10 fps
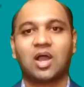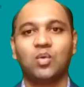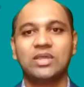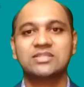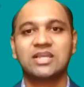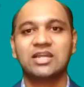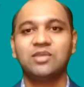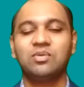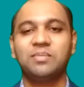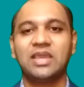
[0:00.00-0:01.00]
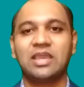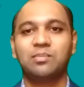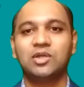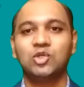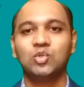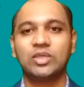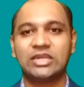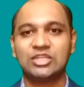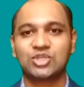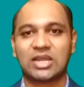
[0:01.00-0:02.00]
How exactly will be able to
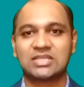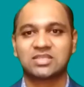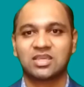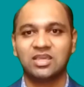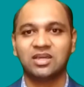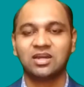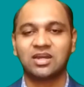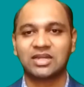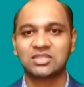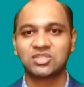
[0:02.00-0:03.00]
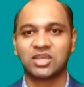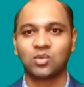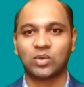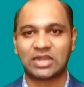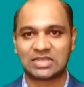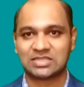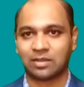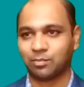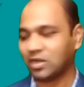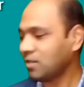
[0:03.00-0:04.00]
initialize? Here, let us take one
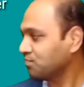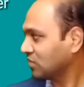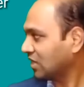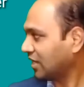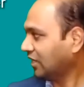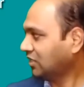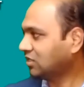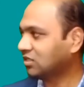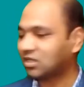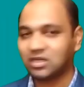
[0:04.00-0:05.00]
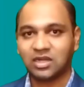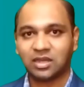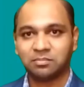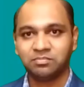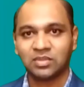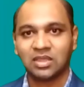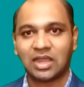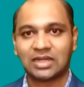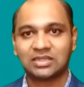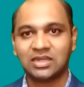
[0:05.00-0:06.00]
example, int num
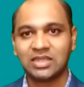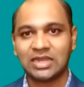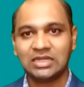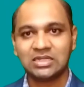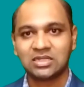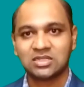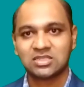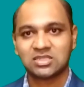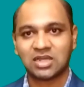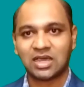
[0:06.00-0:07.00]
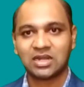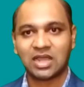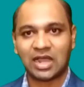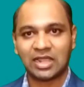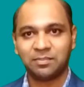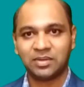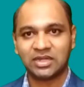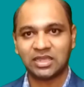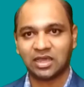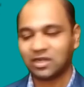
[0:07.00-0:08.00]
and then int star
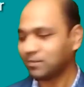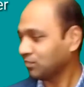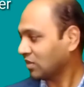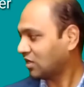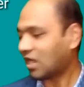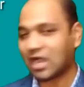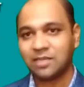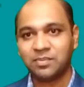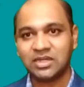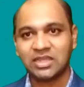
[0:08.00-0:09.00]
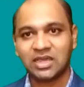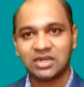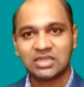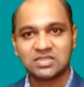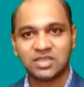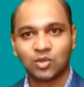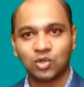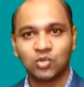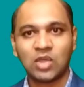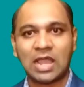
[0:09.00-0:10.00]
IPTR. IPTR is
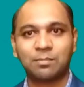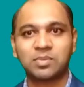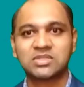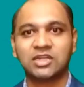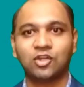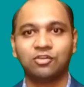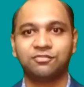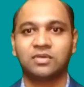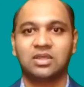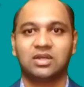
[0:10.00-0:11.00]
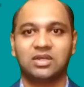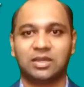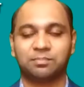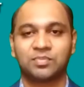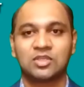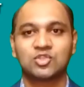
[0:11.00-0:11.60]
equal to ampersand of num.